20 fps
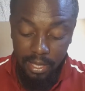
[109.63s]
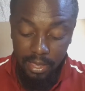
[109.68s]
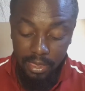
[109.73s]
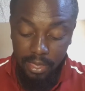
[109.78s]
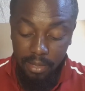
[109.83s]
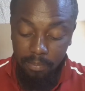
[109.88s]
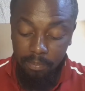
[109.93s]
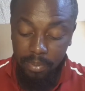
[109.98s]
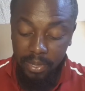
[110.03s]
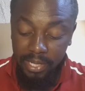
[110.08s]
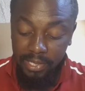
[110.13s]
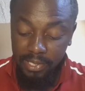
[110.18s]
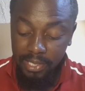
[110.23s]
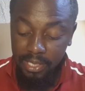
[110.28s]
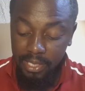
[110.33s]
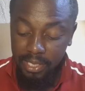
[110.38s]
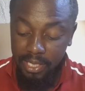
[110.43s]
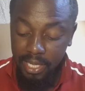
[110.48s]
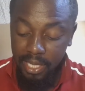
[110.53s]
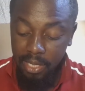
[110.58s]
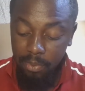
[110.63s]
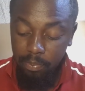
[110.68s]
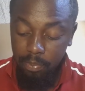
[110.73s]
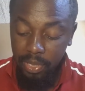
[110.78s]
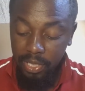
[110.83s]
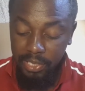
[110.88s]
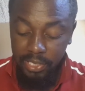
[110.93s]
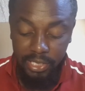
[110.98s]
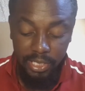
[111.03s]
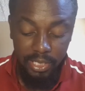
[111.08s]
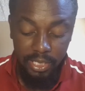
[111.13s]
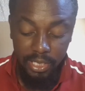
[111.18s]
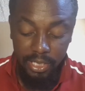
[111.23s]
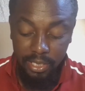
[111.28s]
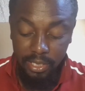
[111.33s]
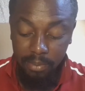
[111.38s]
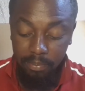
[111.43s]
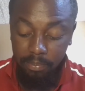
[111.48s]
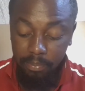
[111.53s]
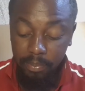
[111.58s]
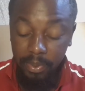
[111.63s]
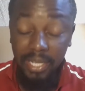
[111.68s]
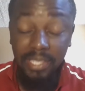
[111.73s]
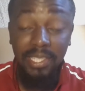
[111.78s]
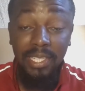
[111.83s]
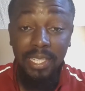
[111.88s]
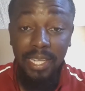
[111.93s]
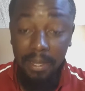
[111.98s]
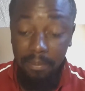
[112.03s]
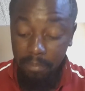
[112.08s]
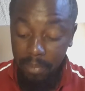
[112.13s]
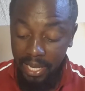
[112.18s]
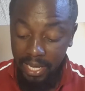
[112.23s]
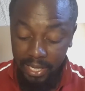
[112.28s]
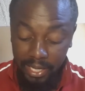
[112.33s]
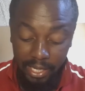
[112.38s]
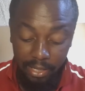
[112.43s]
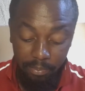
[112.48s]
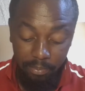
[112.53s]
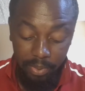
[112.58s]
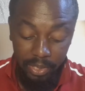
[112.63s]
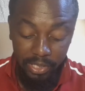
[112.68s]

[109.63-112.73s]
the present-day Black-Head